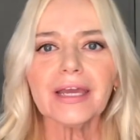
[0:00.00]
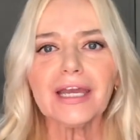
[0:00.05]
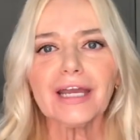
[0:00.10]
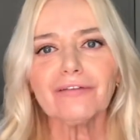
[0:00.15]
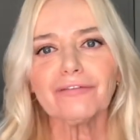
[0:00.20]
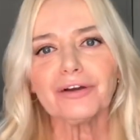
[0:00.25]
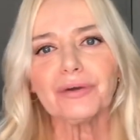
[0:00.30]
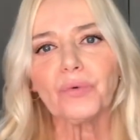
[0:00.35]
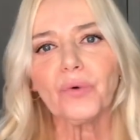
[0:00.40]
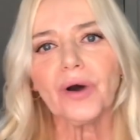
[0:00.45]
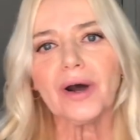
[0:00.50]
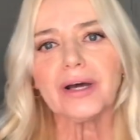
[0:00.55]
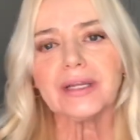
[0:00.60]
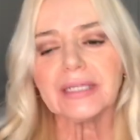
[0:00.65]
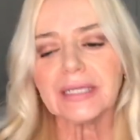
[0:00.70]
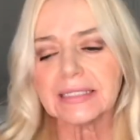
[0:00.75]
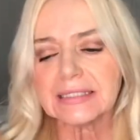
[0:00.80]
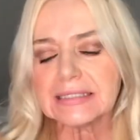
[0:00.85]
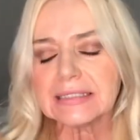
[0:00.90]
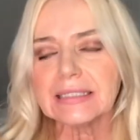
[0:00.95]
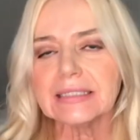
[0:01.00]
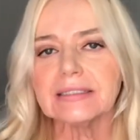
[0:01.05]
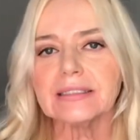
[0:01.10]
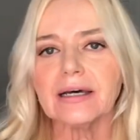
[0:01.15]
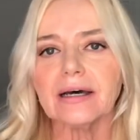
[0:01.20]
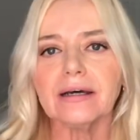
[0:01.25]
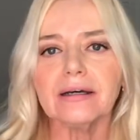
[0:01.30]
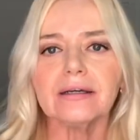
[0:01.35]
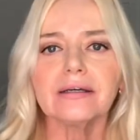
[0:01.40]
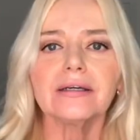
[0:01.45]
everyone, it's
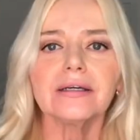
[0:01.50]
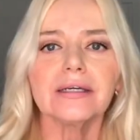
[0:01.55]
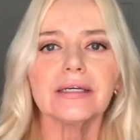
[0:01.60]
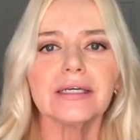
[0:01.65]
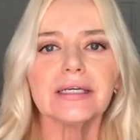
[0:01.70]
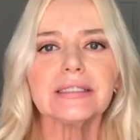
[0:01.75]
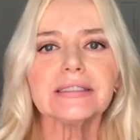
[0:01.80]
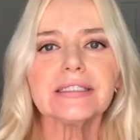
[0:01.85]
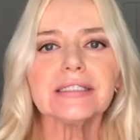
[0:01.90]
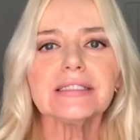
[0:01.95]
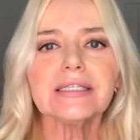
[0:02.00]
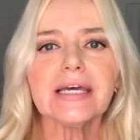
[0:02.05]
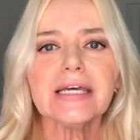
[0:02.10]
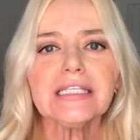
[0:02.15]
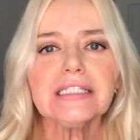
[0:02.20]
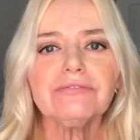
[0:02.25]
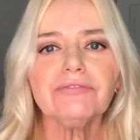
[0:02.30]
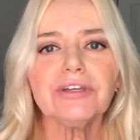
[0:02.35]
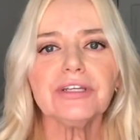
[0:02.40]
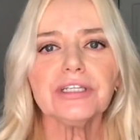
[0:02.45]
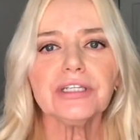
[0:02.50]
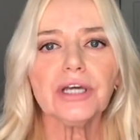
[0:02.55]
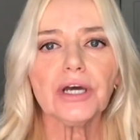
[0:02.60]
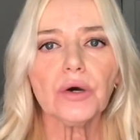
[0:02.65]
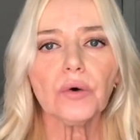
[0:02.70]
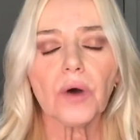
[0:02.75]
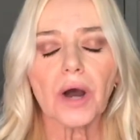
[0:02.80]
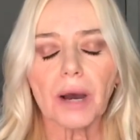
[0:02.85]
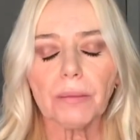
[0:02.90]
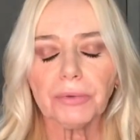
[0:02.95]
Linda. In today's
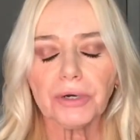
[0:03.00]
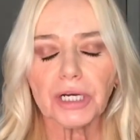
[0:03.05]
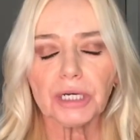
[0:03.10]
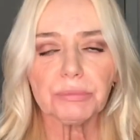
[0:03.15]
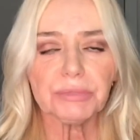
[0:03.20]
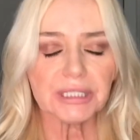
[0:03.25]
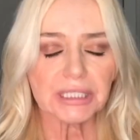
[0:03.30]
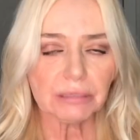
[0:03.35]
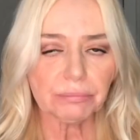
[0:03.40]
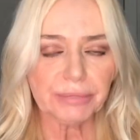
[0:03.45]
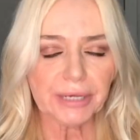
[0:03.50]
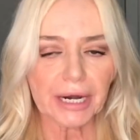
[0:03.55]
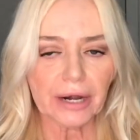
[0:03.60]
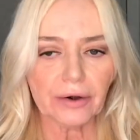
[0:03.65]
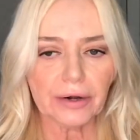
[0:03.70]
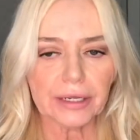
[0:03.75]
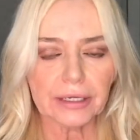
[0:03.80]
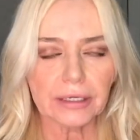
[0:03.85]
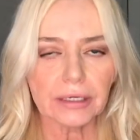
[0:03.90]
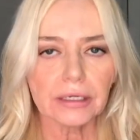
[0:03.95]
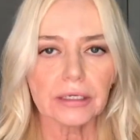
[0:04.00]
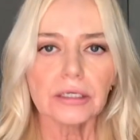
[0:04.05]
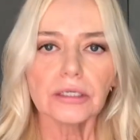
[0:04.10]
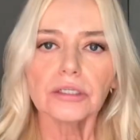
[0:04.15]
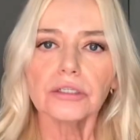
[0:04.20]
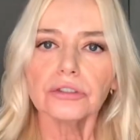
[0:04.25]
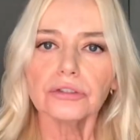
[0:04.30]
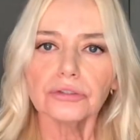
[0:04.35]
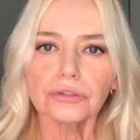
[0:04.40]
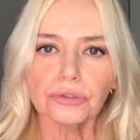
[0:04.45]
video, I'm going to be comparing
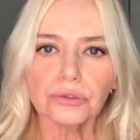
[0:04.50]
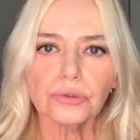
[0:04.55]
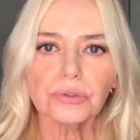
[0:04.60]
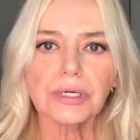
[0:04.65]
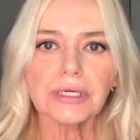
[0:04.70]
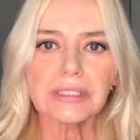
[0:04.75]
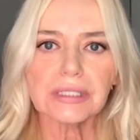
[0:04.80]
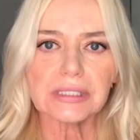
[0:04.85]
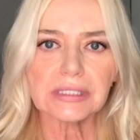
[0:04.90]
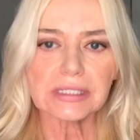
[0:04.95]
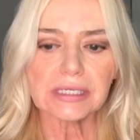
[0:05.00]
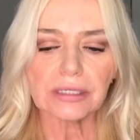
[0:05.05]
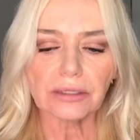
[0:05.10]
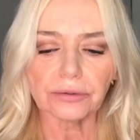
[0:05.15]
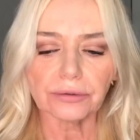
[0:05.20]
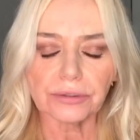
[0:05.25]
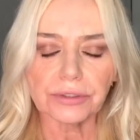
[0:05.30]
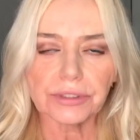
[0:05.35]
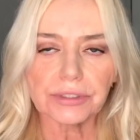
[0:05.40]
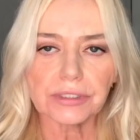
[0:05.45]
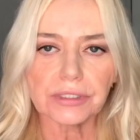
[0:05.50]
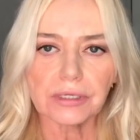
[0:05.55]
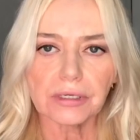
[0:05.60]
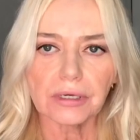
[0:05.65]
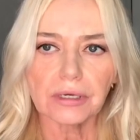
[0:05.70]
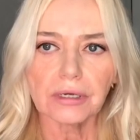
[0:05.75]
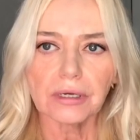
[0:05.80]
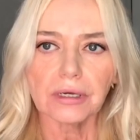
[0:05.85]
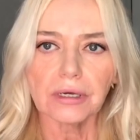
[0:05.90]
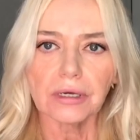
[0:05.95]
two concealers.
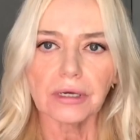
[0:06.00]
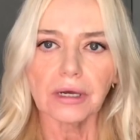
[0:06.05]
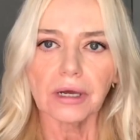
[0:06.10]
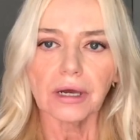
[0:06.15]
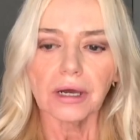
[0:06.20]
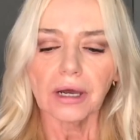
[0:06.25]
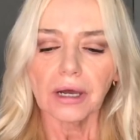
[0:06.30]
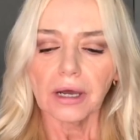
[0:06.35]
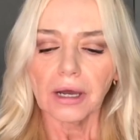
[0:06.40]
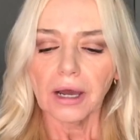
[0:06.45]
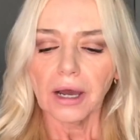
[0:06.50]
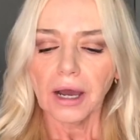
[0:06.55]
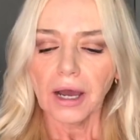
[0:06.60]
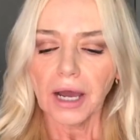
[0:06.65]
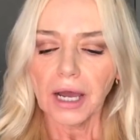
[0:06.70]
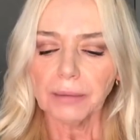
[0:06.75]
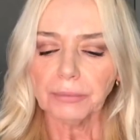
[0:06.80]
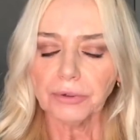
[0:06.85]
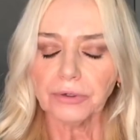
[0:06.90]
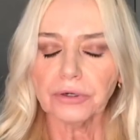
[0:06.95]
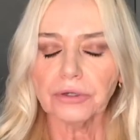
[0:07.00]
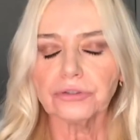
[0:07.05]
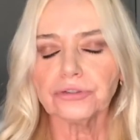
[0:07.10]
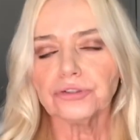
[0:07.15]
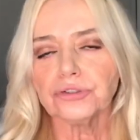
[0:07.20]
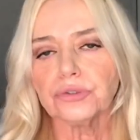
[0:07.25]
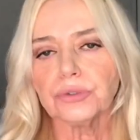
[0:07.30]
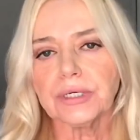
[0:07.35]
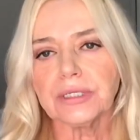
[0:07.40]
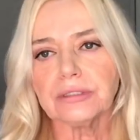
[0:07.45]
I'm going to
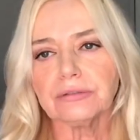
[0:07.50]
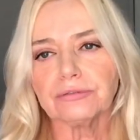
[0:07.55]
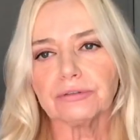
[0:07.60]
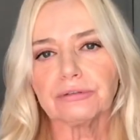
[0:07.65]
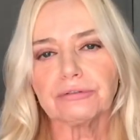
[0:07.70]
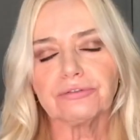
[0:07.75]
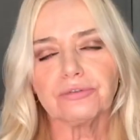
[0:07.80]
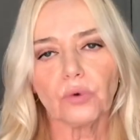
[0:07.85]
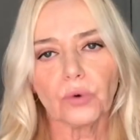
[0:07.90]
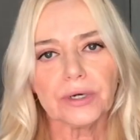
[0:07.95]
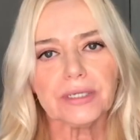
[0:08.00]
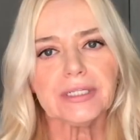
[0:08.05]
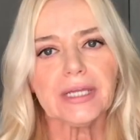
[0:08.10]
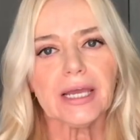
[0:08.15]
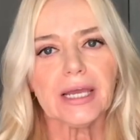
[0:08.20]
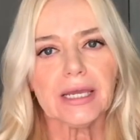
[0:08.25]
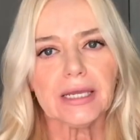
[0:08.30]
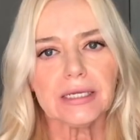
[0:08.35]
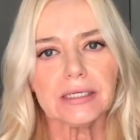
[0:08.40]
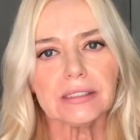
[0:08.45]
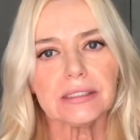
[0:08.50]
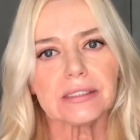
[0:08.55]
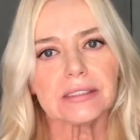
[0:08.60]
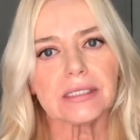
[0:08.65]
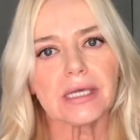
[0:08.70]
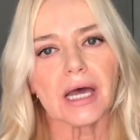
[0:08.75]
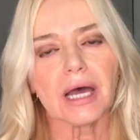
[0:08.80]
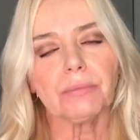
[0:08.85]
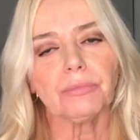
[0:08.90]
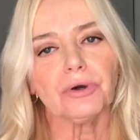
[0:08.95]
do it for 4 days.
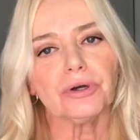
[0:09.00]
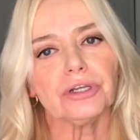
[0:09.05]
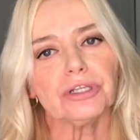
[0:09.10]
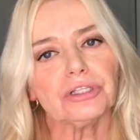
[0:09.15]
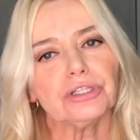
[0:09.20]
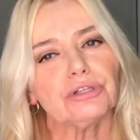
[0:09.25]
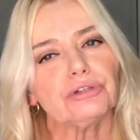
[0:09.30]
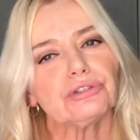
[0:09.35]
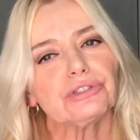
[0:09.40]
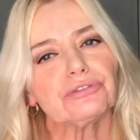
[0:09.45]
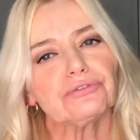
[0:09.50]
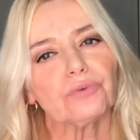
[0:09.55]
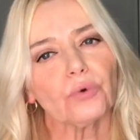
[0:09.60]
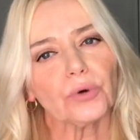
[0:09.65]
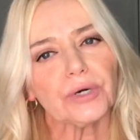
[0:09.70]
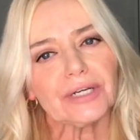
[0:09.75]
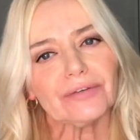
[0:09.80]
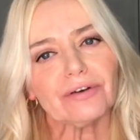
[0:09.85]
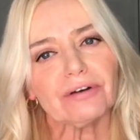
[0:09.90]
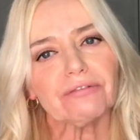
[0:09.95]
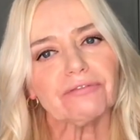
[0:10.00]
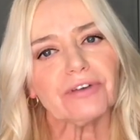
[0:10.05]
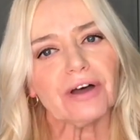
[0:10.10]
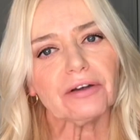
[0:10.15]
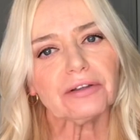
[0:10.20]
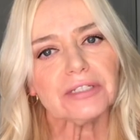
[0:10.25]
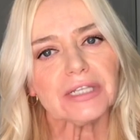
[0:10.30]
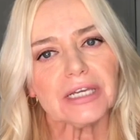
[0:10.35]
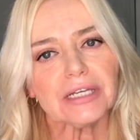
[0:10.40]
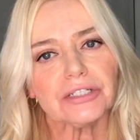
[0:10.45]
I'm going to use 4 different
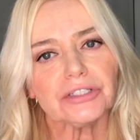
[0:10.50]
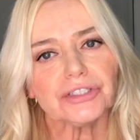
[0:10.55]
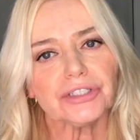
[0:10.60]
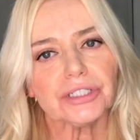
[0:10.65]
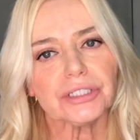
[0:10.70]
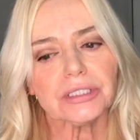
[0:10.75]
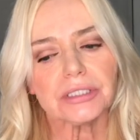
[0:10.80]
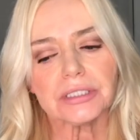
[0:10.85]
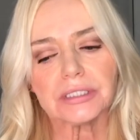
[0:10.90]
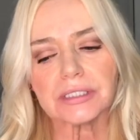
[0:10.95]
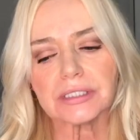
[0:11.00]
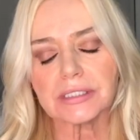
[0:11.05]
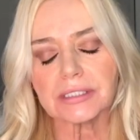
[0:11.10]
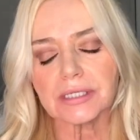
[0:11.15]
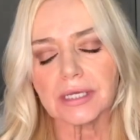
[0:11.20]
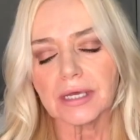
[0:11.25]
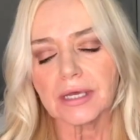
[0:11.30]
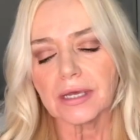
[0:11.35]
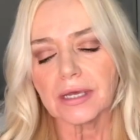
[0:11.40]
foundations,